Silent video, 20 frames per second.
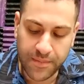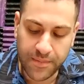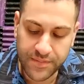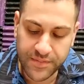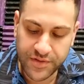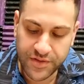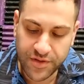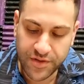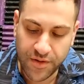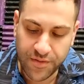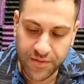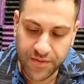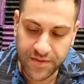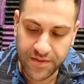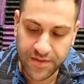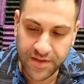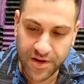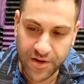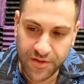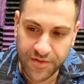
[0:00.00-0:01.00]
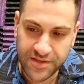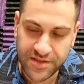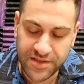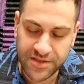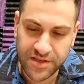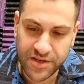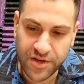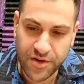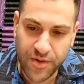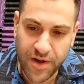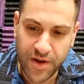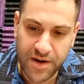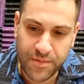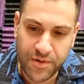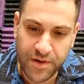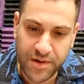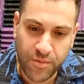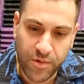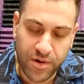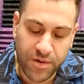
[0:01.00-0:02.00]
So this is incredible.
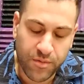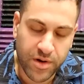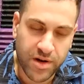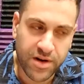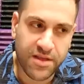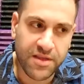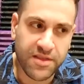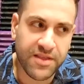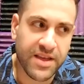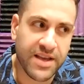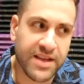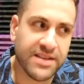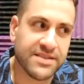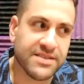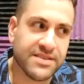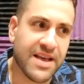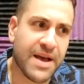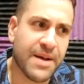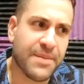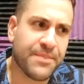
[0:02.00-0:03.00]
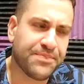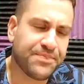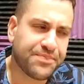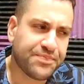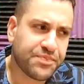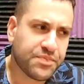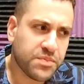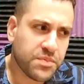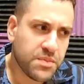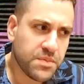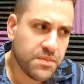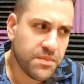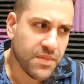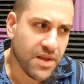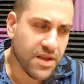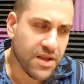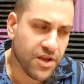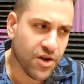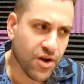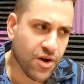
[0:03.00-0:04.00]
And one of the things that,
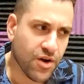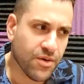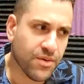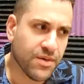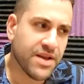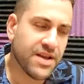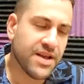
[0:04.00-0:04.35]
you know,